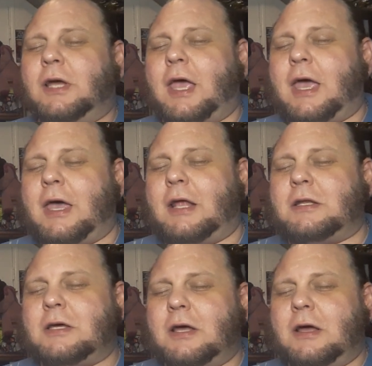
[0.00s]

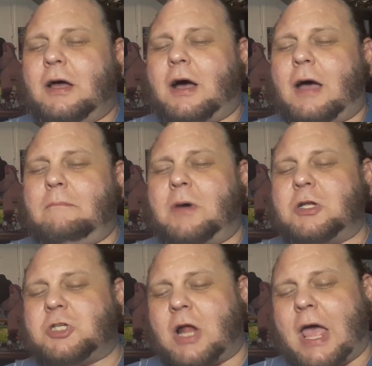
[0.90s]
And I'm
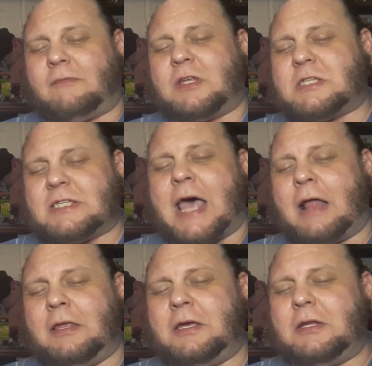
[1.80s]
munching. I have this
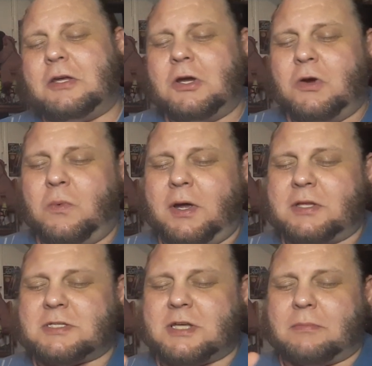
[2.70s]
salad
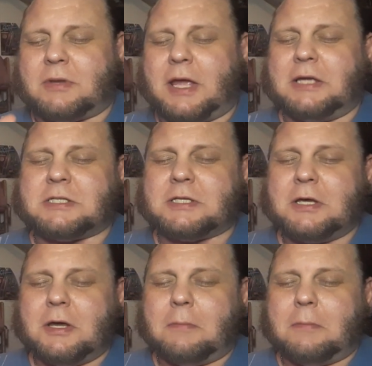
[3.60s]
with some nice